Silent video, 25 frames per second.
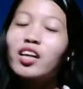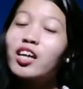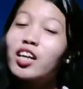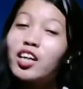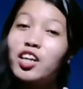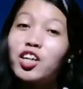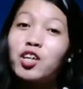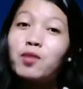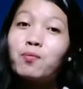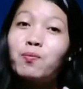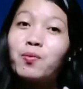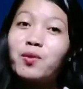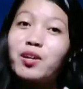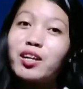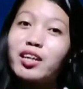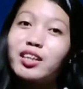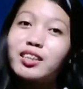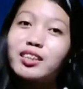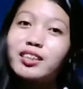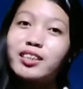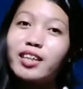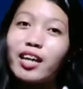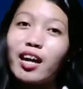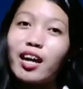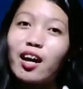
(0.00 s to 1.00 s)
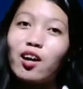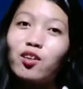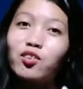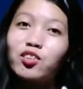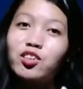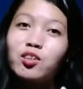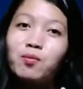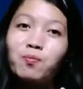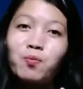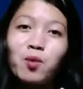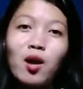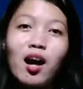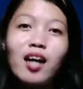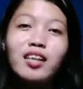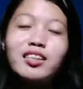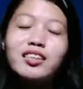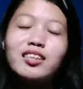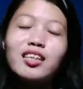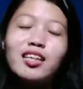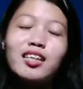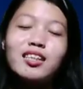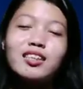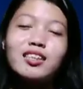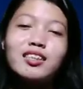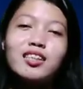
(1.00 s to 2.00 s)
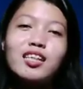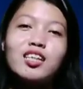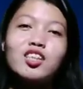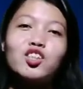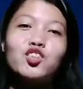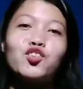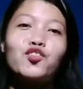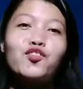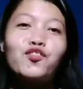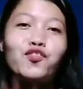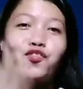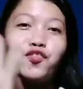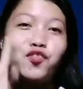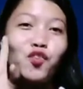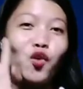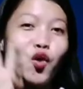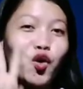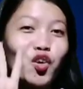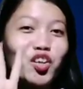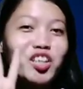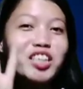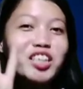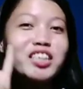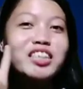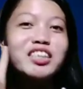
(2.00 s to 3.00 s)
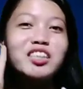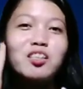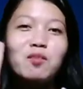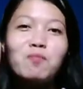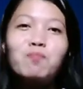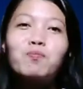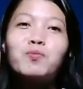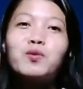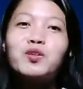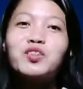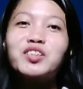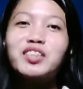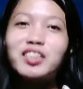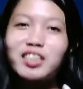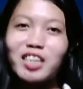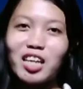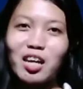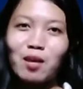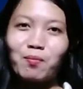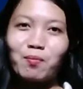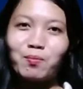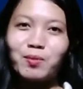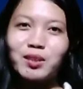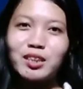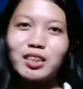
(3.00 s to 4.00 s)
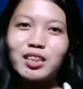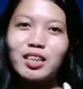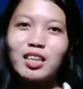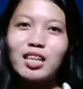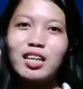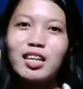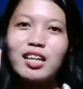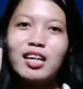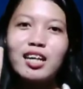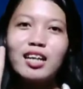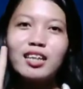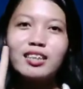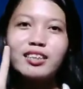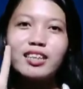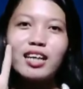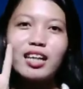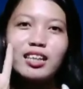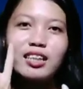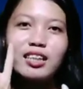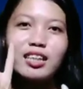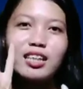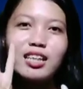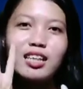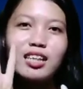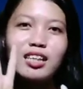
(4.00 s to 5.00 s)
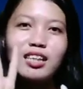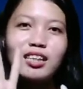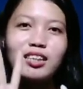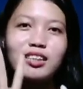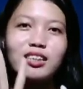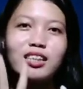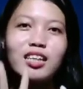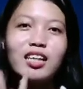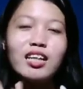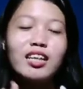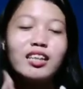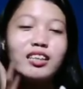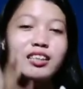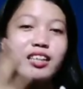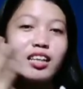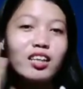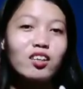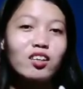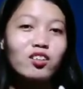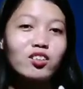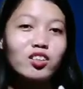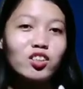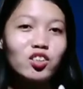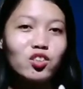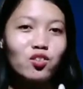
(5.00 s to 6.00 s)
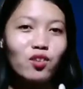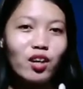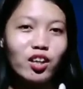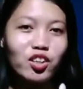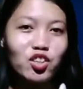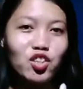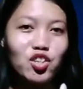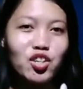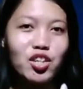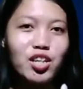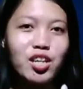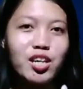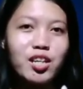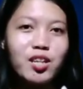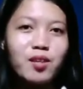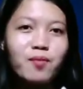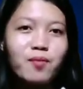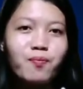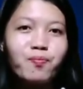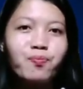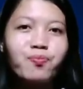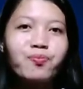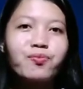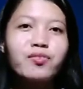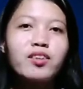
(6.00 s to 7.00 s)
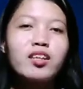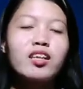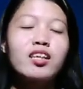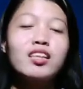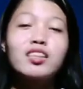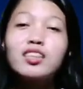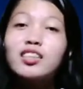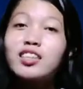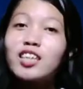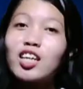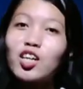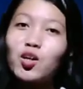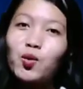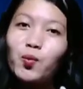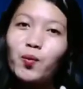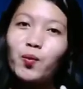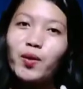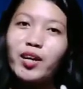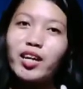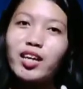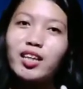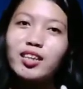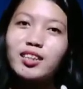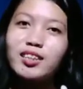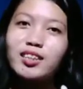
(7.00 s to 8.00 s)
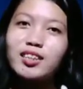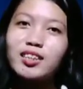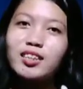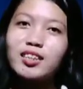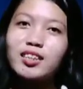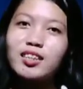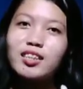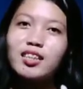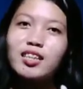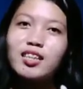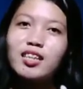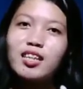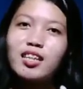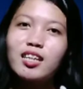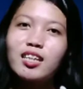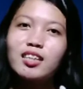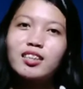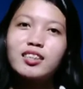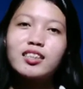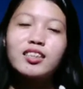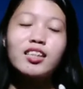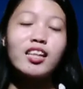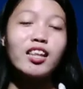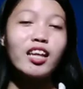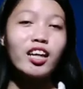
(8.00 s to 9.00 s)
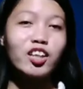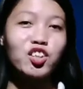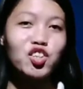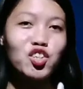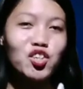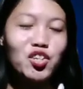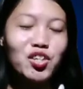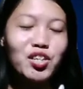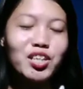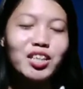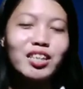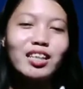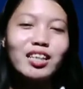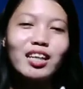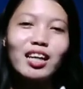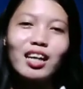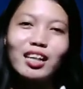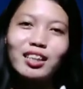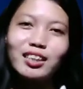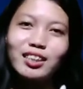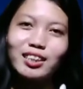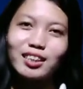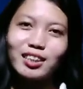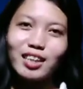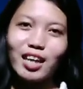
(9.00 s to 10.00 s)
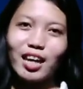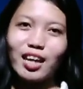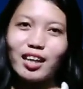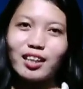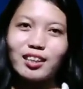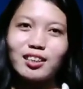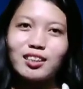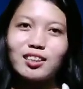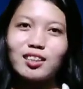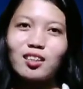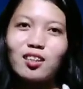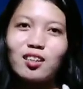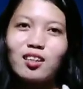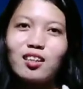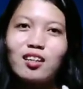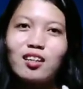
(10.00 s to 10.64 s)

He breaks down the process into 4 simple steps. That is deconstruction, sequence, selection, and stakes.